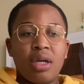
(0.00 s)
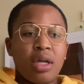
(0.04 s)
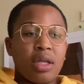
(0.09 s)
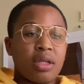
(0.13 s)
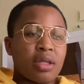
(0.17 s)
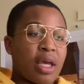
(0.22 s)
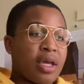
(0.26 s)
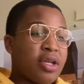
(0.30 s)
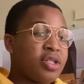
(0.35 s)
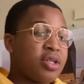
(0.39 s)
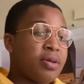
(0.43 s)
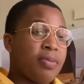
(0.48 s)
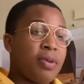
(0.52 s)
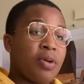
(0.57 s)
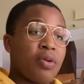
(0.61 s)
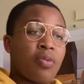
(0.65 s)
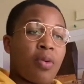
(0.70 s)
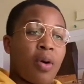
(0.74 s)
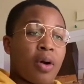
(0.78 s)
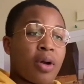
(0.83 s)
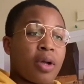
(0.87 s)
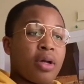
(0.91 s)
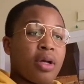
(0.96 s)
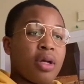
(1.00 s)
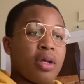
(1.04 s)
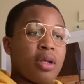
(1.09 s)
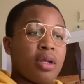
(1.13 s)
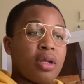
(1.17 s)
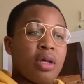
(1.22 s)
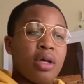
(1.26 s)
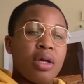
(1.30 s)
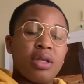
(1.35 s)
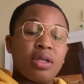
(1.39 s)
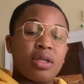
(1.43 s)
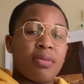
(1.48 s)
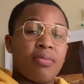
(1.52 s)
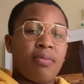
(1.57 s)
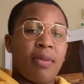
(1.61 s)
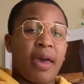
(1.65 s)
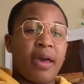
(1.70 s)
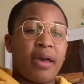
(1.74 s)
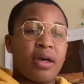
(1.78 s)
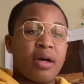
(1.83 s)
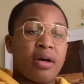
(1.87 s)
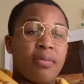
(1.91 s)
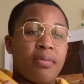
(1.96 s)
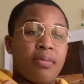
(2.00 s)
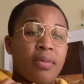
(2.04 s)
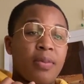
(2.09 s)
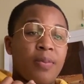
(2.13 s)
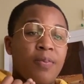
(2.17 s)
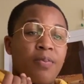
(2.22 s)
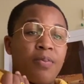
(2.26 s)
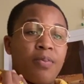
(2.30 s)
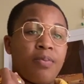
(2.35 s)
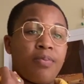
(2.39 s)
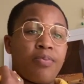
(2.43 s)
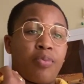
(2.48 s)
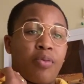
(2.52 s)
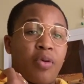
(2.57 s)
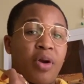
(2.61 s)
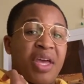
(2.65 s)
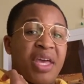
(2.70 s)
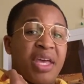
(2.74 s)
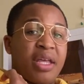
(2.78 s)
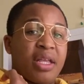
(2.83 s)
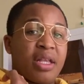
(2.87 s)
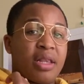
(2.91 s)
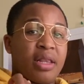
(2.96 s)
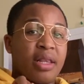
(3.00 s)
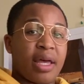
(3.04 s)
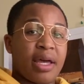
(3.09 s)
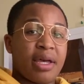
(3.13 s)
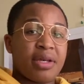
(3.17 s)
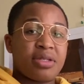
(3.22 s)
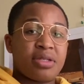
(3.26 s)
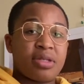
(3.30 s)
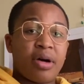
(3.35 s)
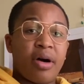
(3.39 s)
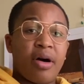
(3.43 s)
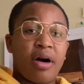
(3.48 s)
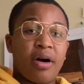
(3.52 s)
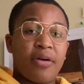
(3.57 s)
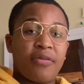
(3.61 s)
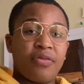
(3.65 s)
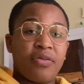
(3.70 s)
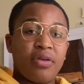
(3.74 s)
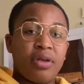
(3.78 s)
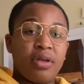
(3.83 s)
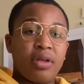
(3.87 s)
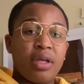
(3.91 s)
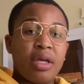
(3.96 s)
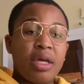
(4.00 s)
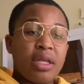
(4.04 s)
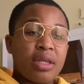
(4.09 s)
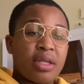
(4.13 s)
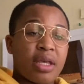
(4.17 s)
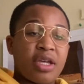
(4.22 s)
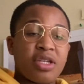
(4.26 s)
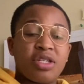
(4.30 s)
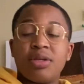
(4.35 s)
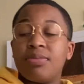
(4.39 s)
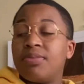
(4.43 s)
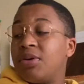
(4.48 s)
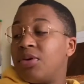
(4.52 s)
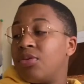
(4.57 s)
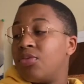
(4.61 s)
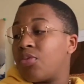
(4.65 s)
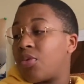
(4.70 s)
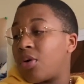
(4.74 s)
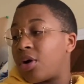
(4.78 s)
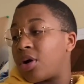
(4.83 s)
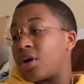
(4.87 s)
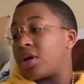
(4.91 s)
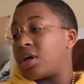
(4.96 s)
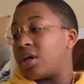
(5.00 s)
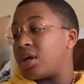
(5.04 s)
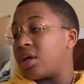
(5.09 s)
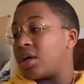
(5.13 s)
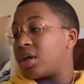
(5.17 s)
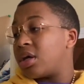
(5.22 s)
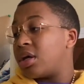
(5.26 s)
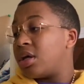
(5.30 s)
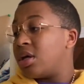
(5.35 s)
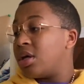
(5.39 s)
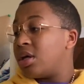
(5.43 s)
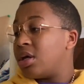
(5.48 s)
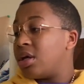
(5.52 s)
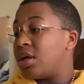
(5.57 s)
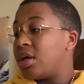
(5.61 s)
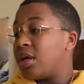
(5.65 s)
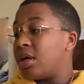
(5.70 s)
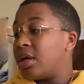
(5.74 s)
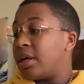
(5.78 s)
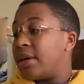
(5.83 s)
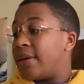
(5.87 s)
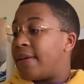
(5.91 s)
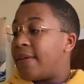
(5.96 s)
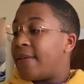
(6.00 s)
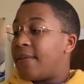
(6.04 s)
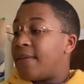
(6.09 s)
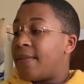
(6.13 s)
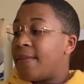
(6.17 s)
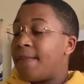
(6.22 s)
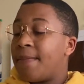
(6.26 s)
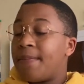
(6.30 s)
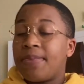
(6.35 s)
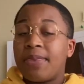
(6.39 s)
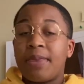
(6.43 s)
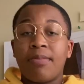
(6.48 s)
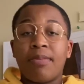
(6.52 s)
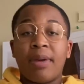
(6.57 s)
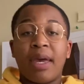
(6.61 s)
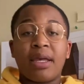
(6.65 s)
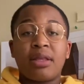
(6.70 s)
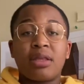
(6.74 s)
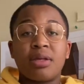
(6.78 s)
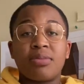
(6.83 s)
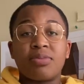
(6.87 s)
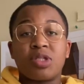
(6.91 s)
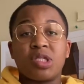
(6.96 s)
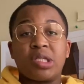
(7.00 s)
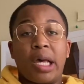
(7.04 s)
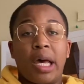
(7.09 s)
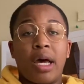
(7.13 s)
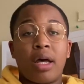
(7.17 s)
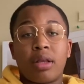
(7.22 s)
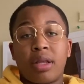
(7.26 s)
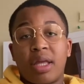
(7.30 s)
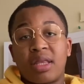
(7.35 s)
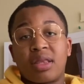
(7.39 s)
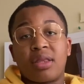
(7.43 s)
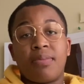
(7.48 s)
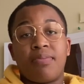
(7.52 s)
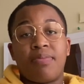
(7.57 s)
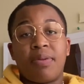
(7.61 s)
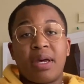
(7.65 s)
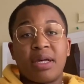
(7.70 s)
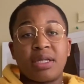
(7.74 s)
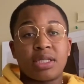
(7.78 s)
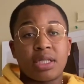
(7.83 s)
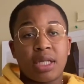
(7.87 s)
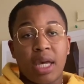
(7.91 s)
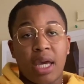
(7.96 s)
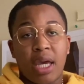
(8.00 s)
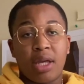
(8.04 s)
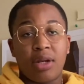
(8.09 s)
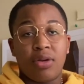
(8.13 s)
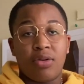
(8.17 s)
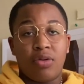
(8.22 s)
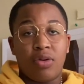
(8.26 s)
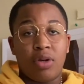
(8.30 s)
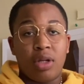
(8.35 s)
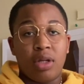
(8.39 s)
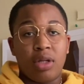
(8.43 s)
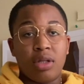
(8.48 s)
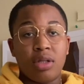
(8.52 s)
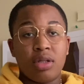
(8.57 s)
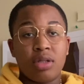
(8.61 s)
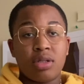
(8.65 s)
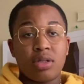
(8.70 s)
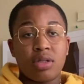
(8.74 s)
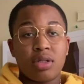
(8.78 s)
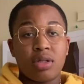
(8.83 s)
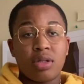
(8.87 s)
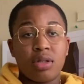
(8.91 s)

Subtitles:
They should be working to make them break less often. They should be working to make them sound like the best cane reeds.